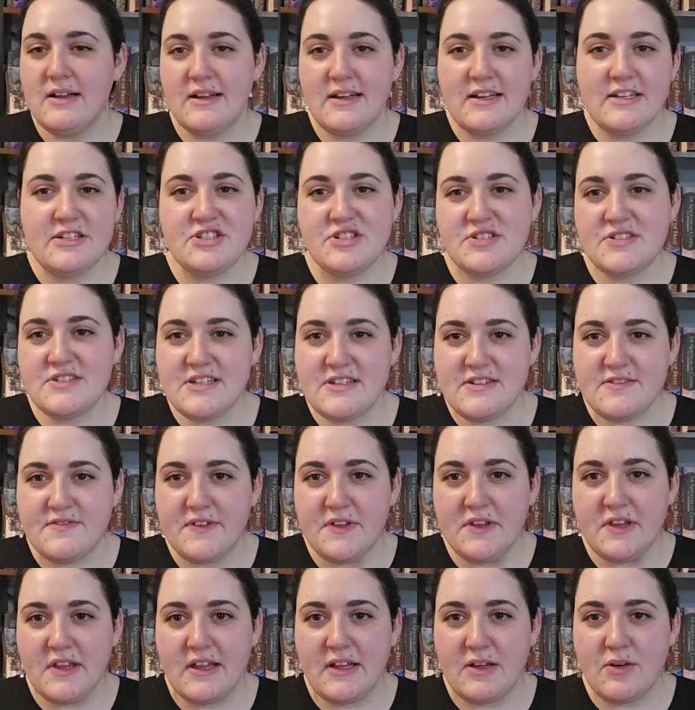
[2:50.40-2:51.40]
it just didn't
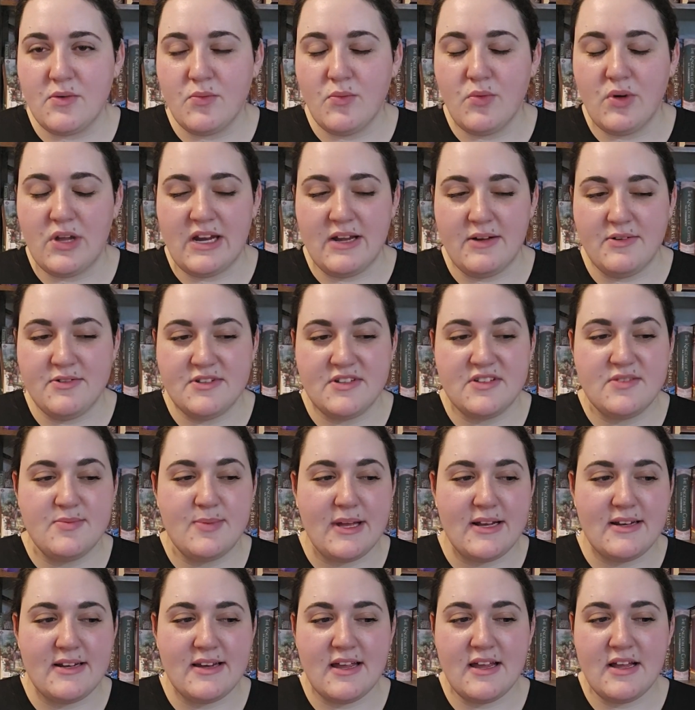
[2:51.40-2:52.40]
feel like what I was
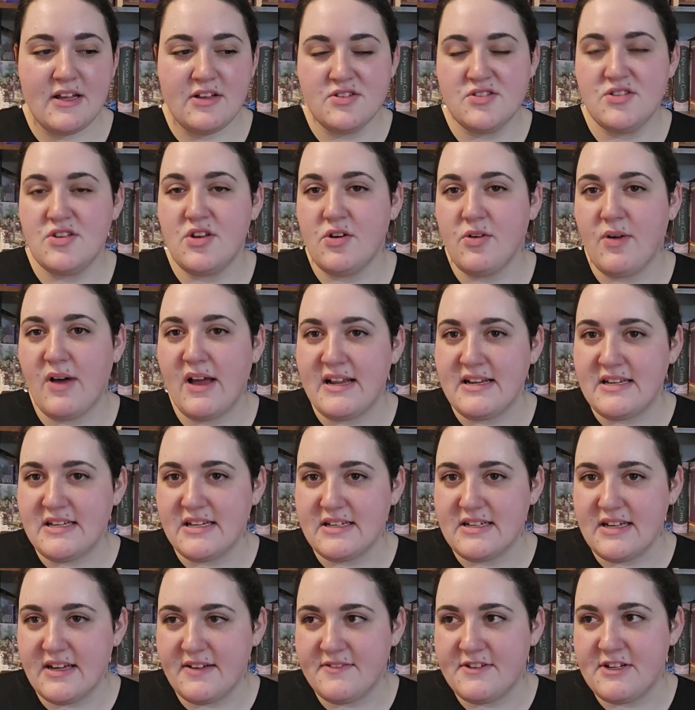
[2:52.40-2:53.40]
expecting. So I
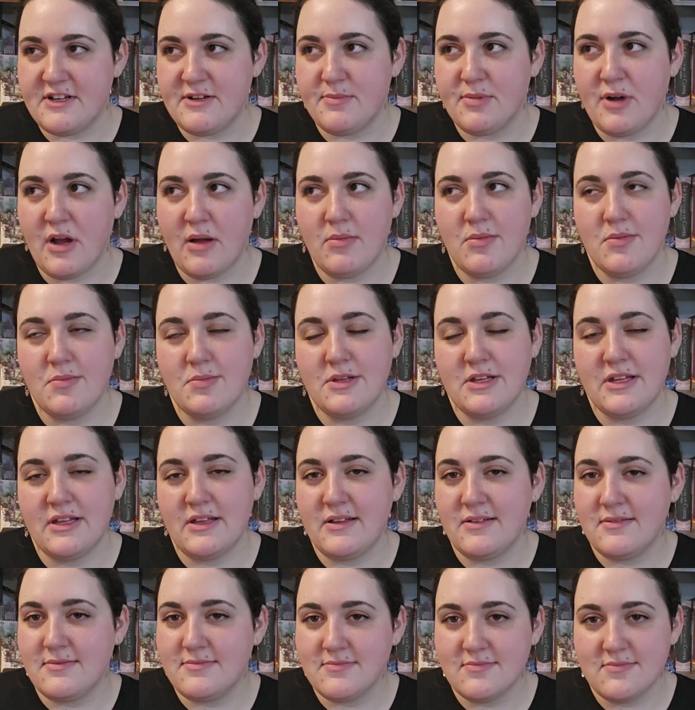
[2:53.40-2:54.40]
DNF'd it
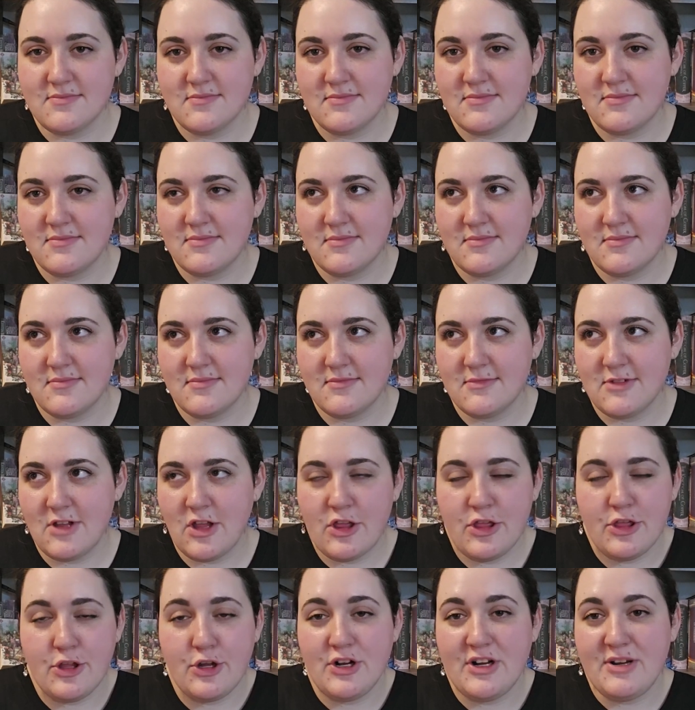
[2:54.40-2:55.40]
probably
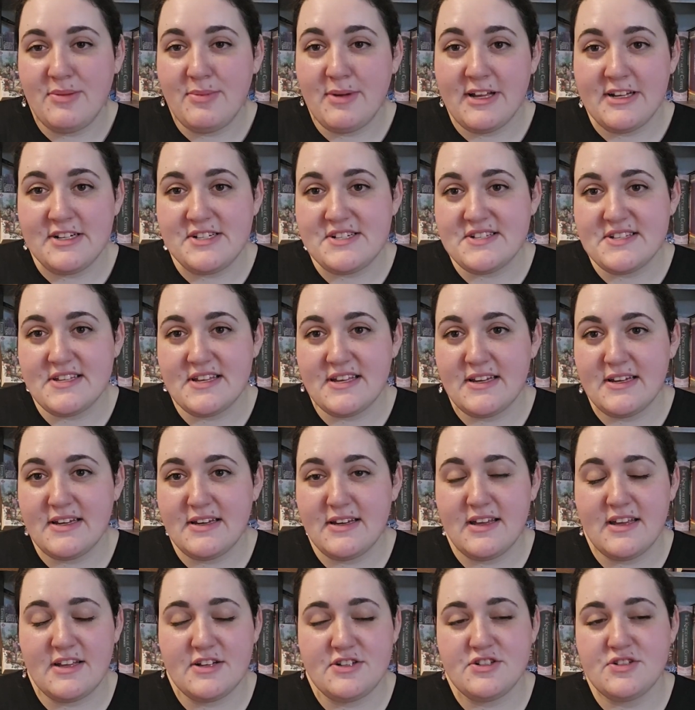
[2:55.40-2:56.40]
30 pages
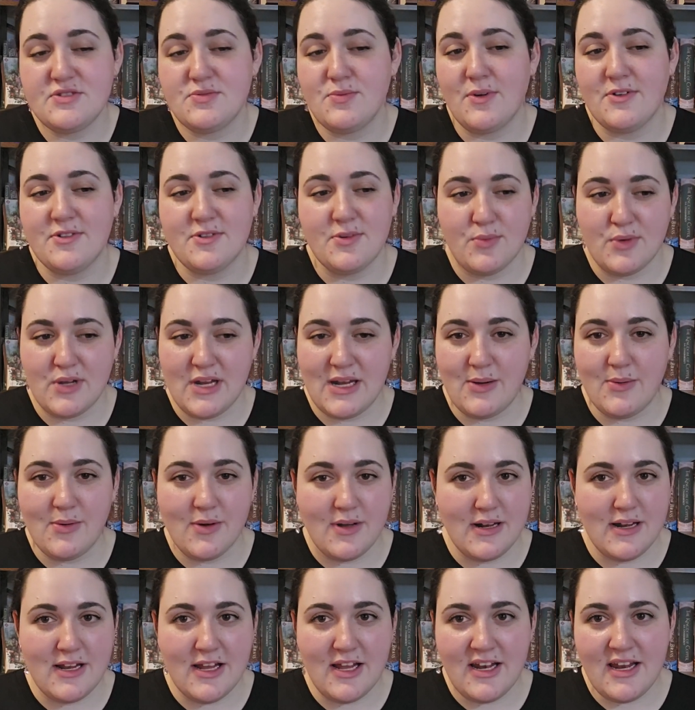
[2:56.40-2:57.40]
in. It just wasn't what I
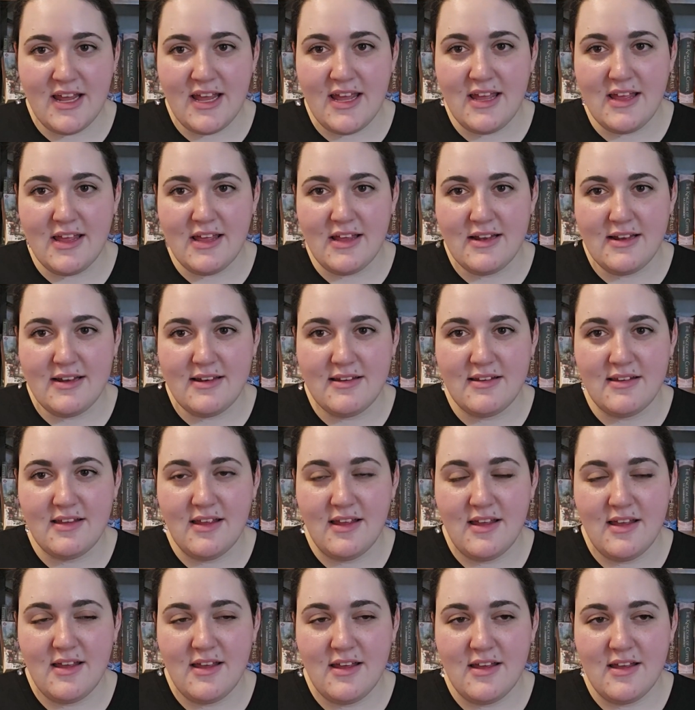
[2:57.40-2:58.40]
wanted. And
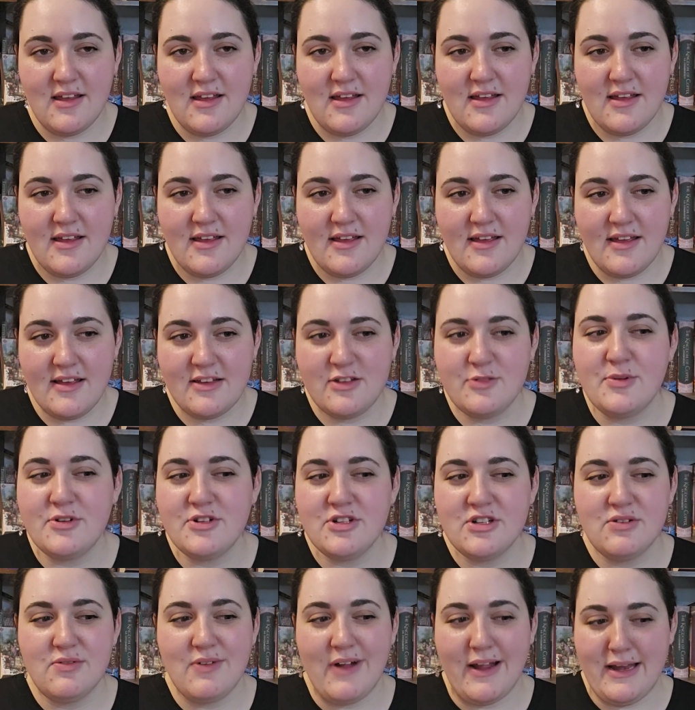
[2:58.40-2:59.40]

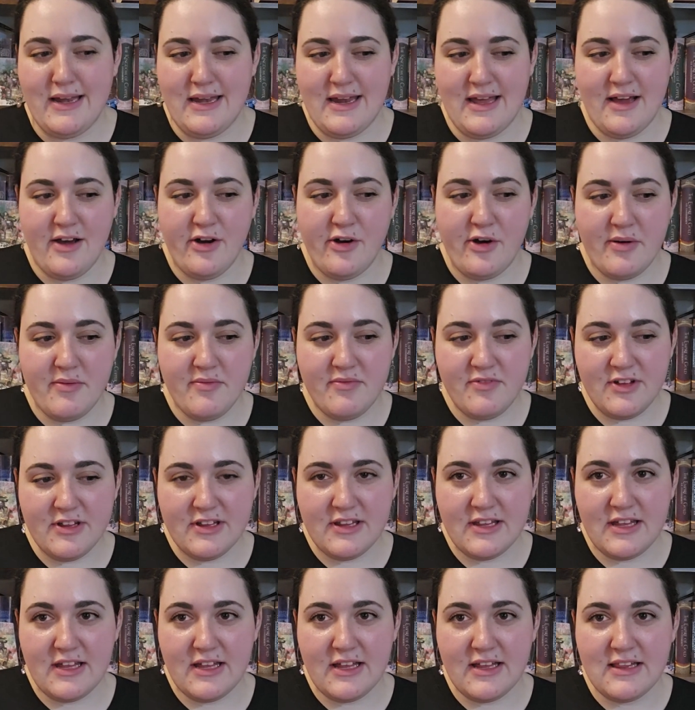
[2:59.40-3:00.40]
especially right now, I'm
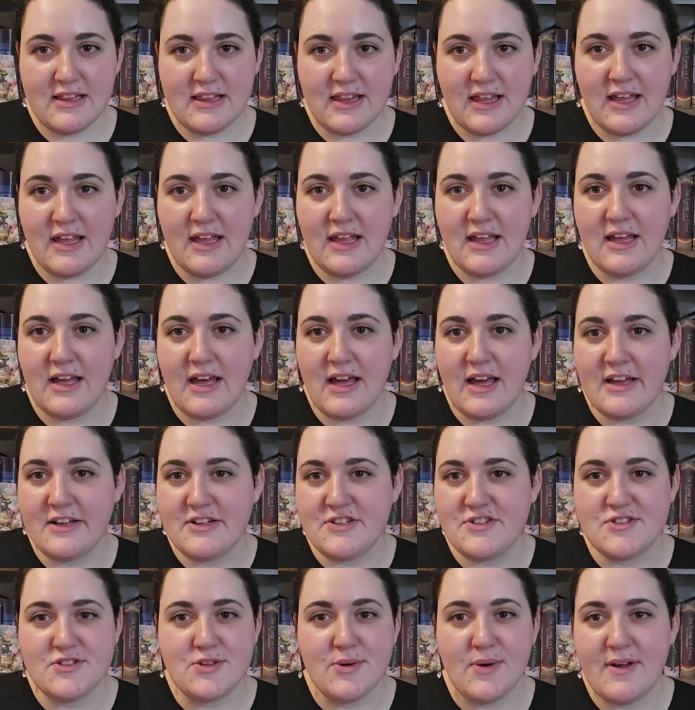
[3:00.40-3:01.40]
feeling like I
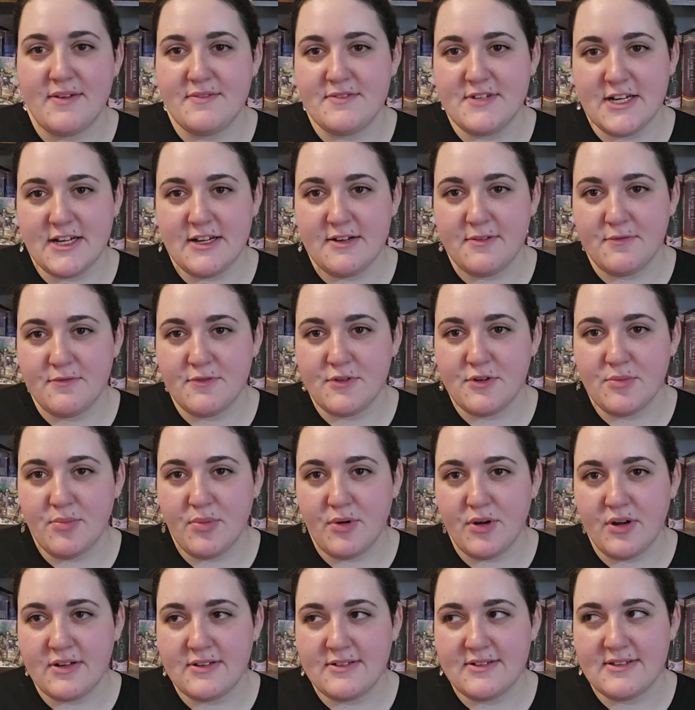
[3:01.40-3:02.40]
just don't have time for
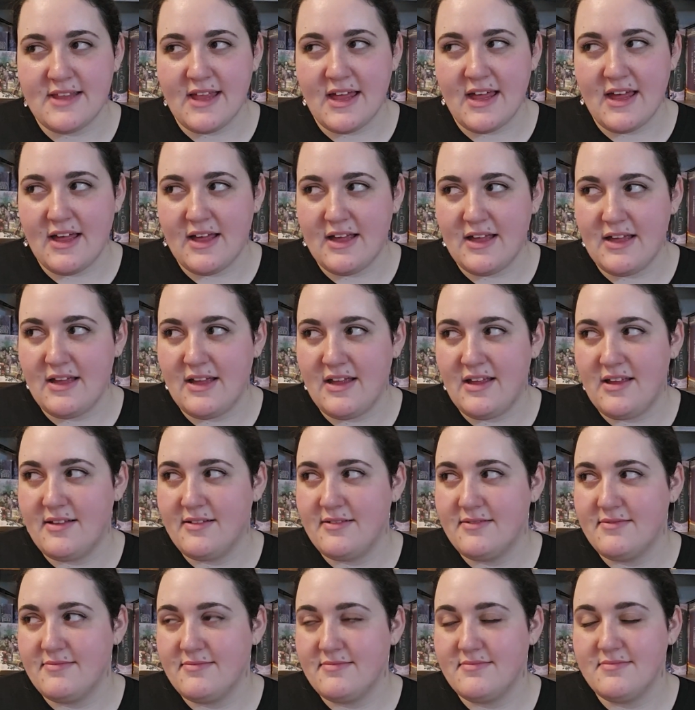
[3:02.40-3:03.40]
books that I
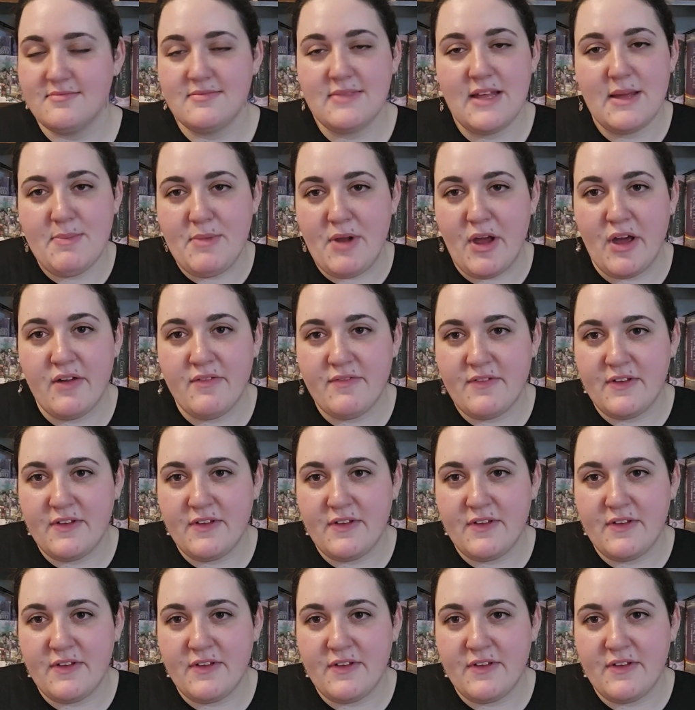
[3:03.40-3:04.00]
am not